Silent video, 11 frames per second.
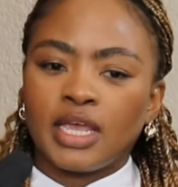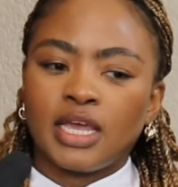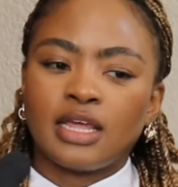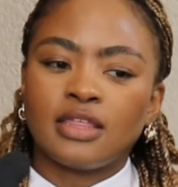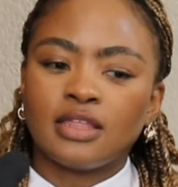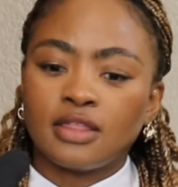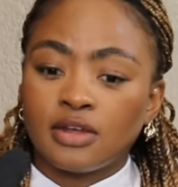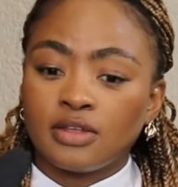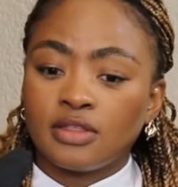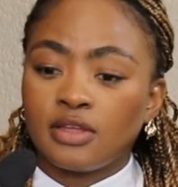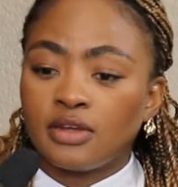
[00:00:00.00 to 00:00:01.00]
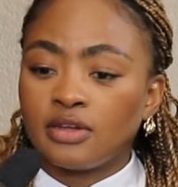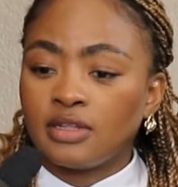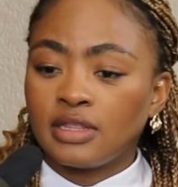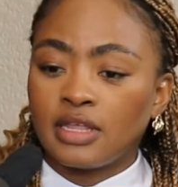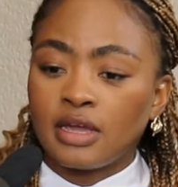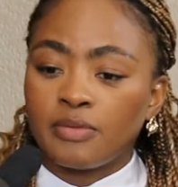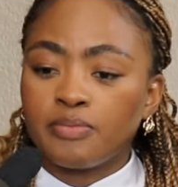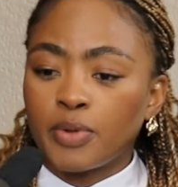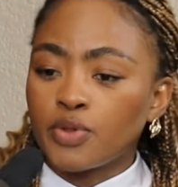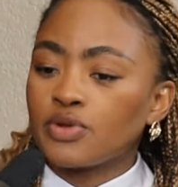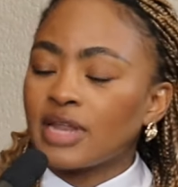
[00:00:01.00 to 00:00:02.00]
And I think they're they're they are
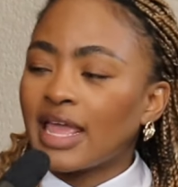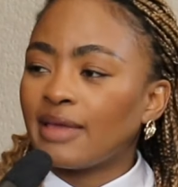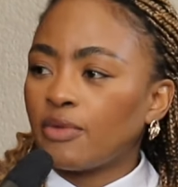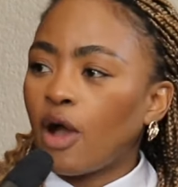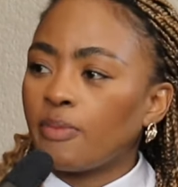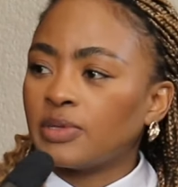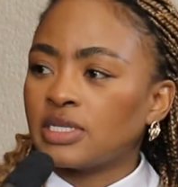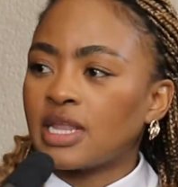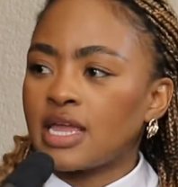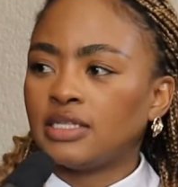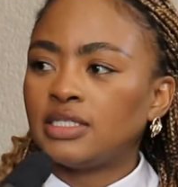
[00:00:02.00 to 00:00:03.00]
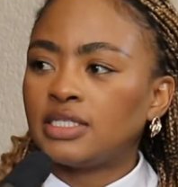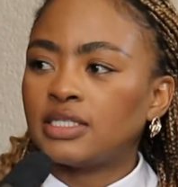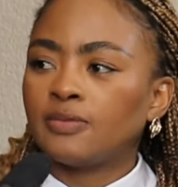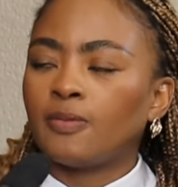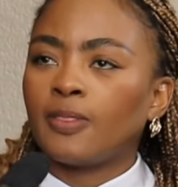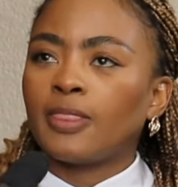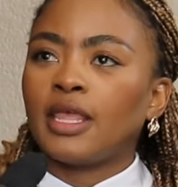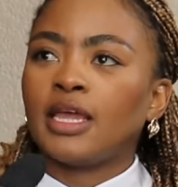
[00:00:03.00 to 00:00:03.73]
both on opposite ends. Mm.